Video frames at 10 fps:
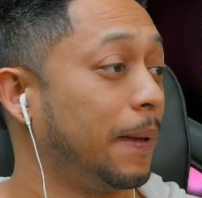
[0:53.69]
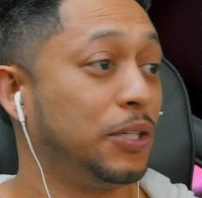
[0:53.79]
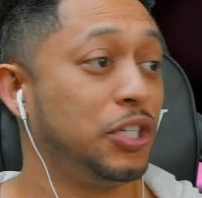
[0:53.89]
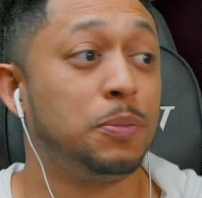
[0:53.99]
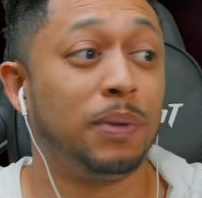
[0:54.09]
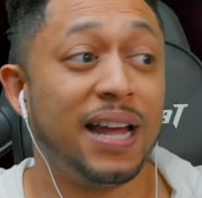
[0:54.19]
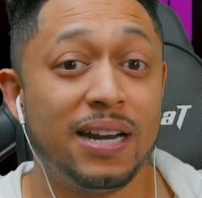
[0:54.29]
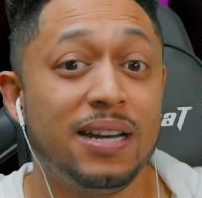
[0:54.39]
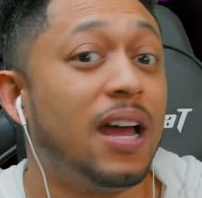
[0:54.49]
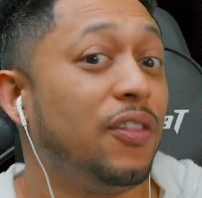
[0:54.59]
but she's playing
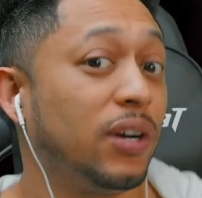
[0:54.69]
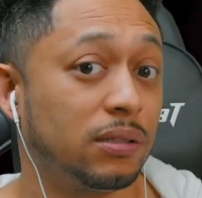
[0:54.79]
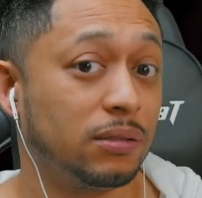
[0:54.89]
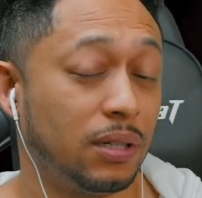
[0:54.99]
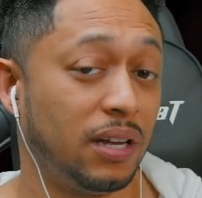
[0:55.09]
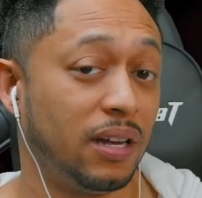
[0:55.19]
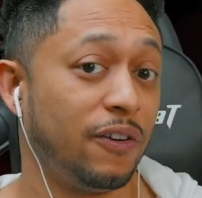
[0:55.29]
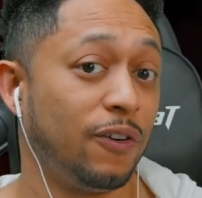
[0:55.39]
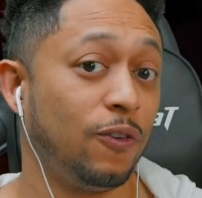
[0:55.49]
another uh,